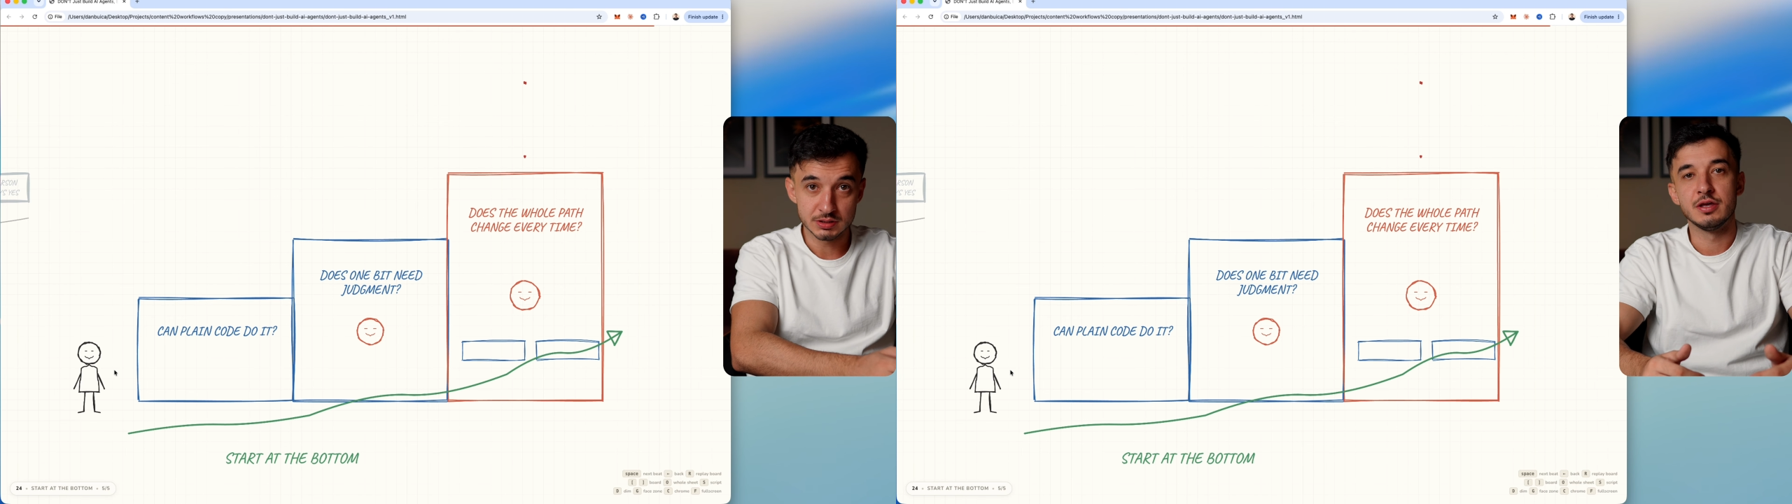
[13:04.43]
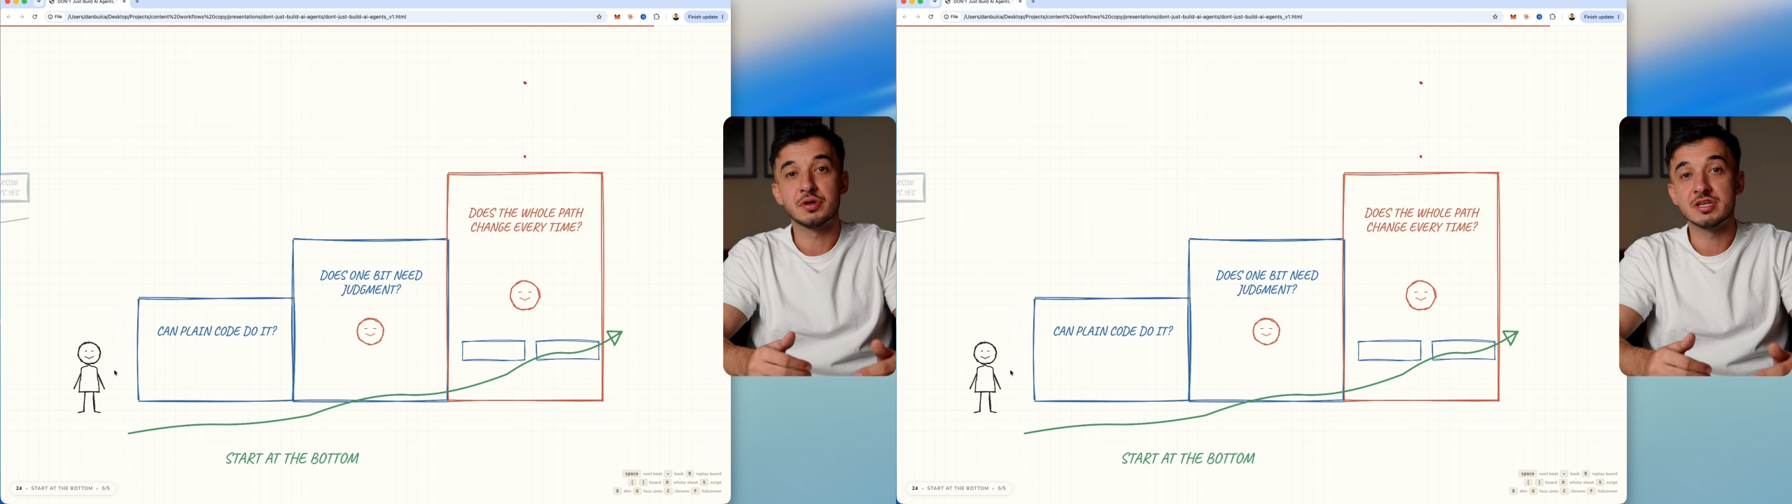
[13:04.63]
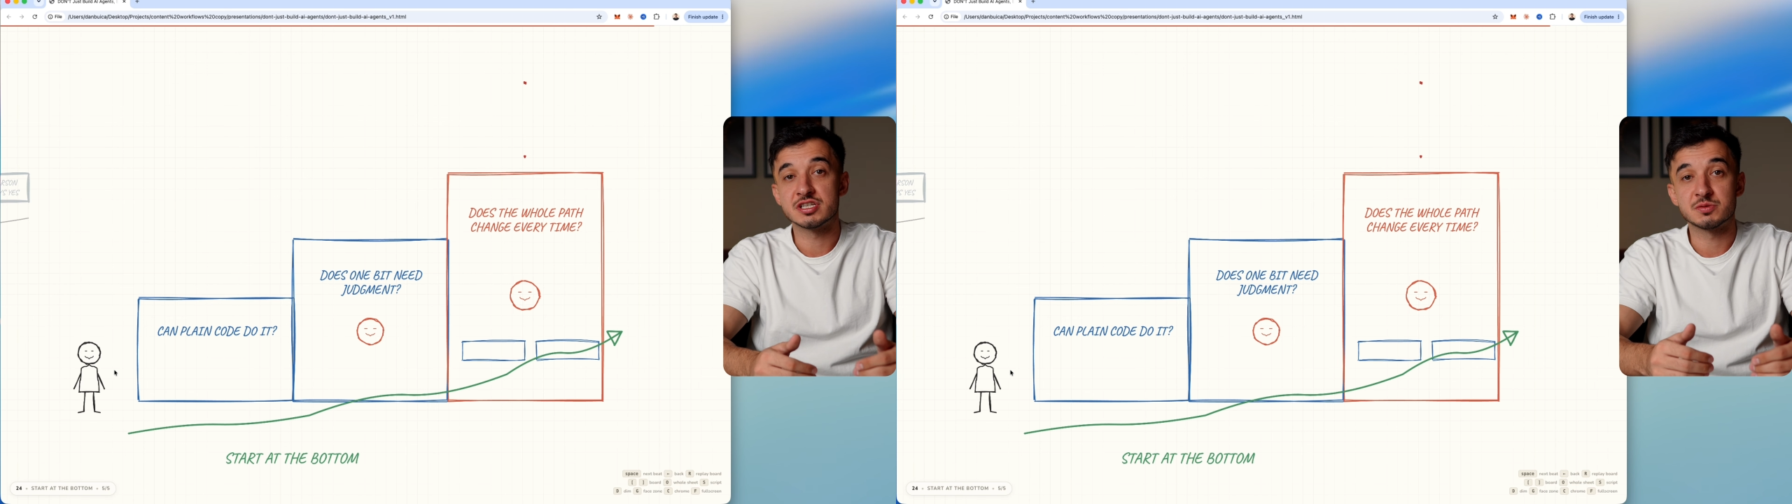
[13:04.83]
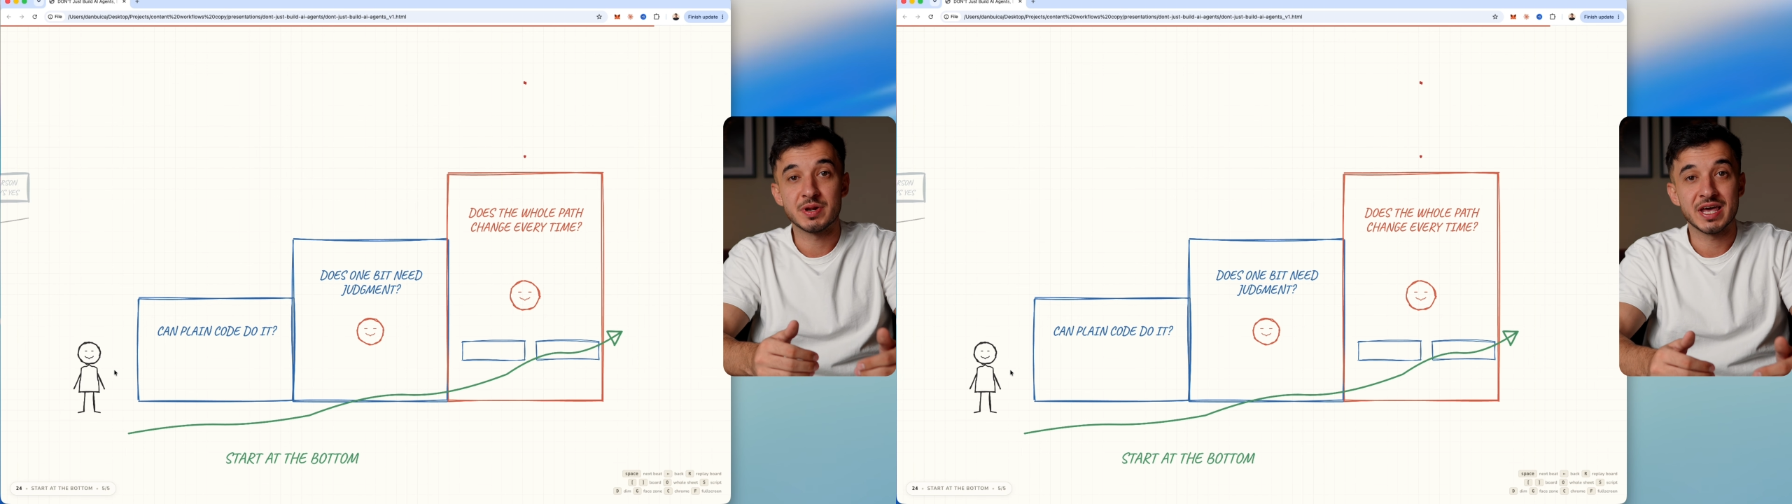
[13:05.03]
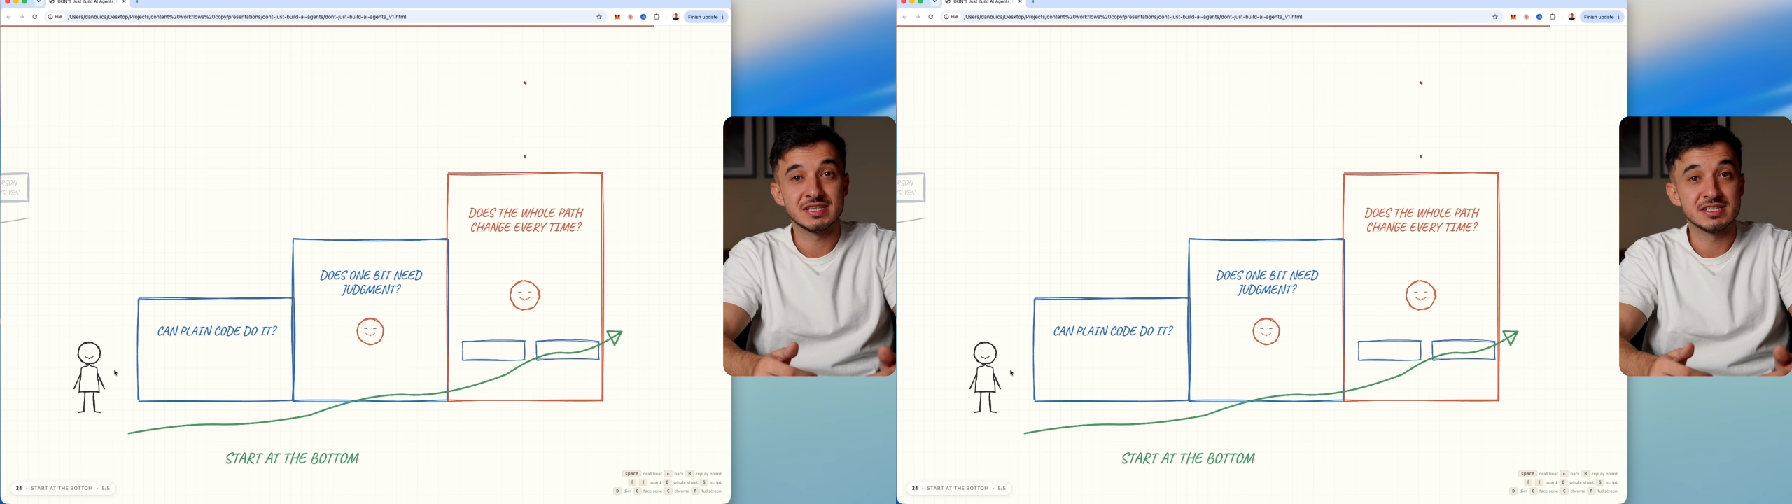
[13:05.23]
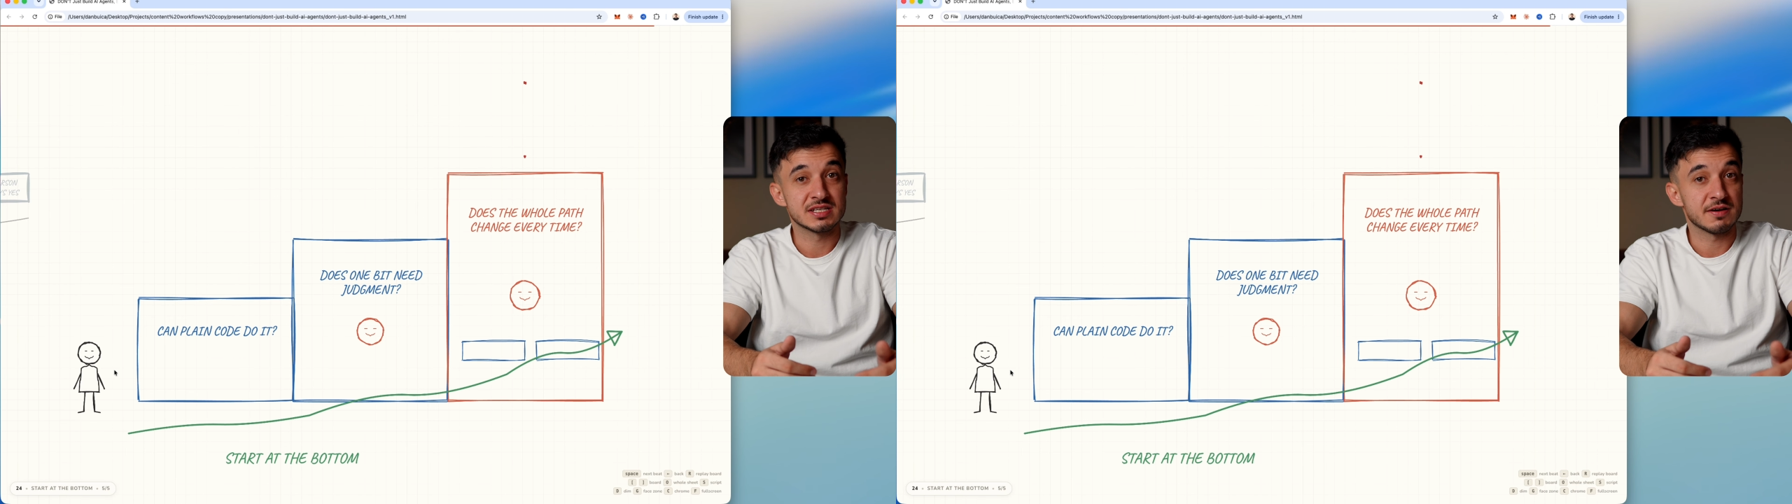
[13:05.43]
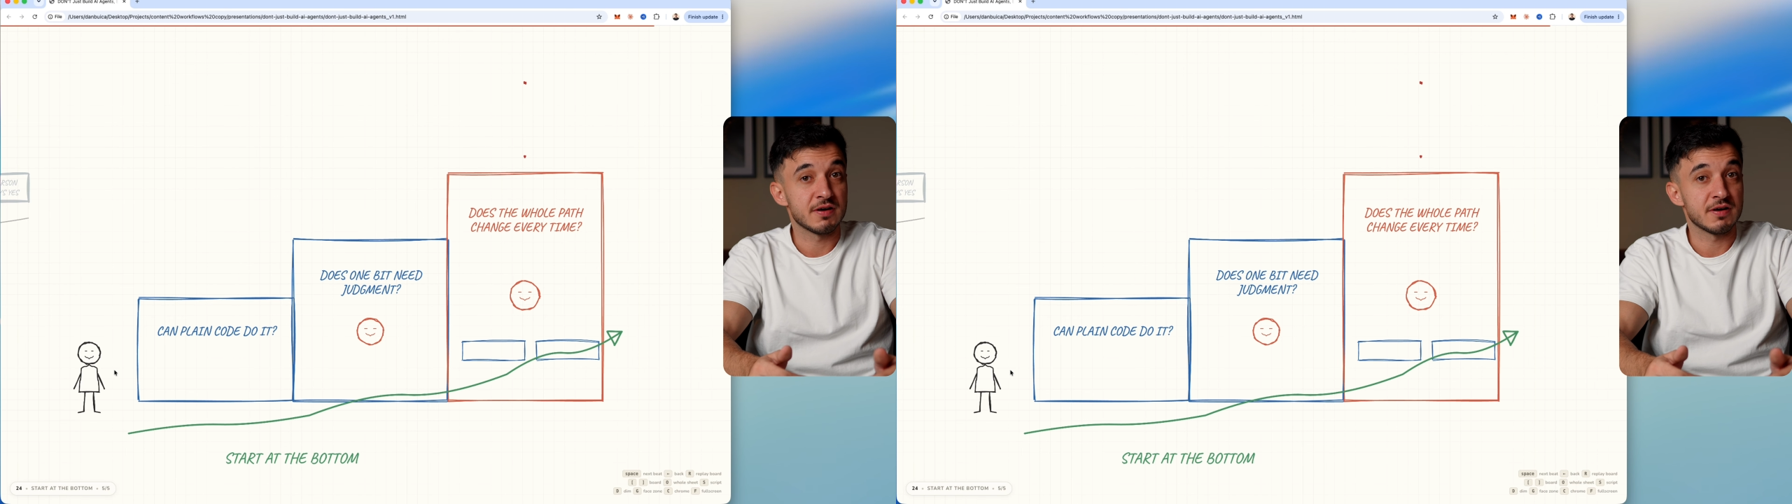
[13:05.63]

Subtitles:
You can just plan this stuff